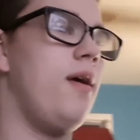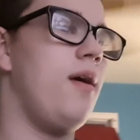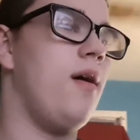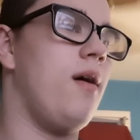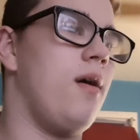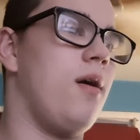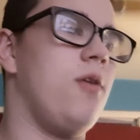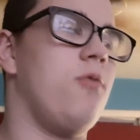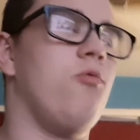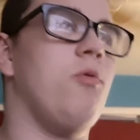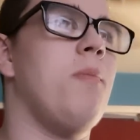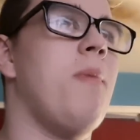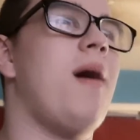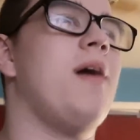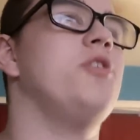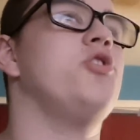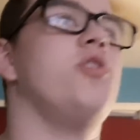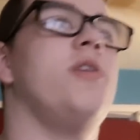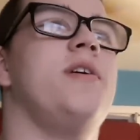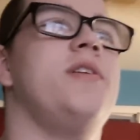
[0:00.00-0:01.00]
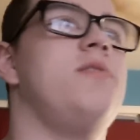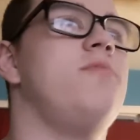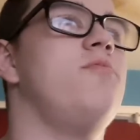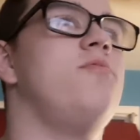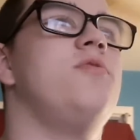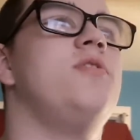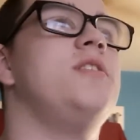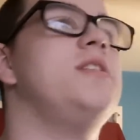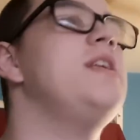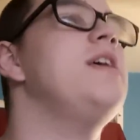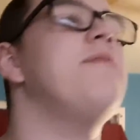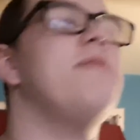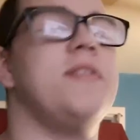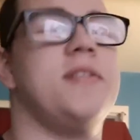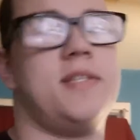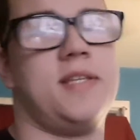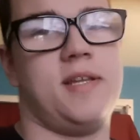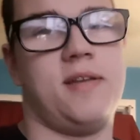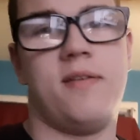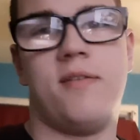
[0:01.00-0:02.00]
Or Ramondre
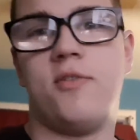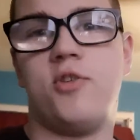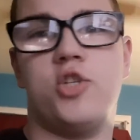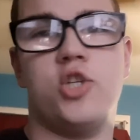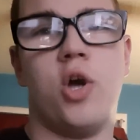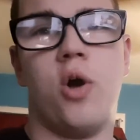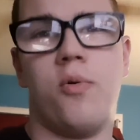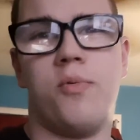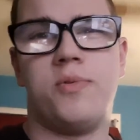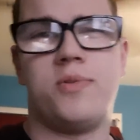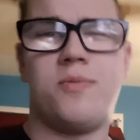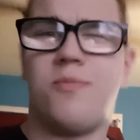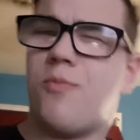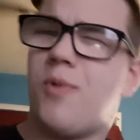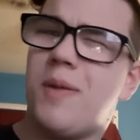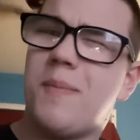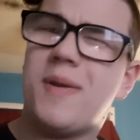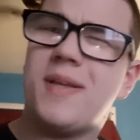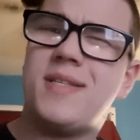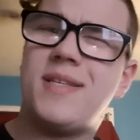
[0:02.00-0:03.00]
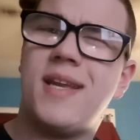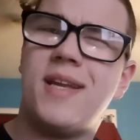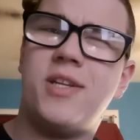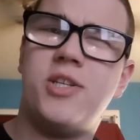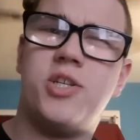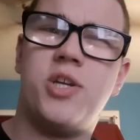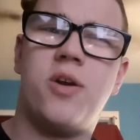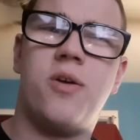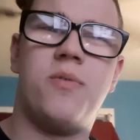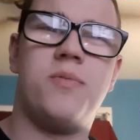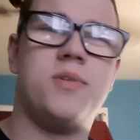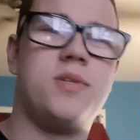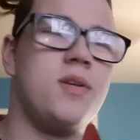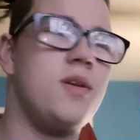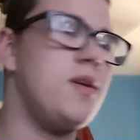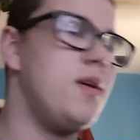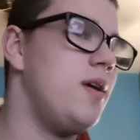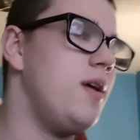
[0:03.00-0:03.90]
Stevenson Jones. Why am I saying Jones?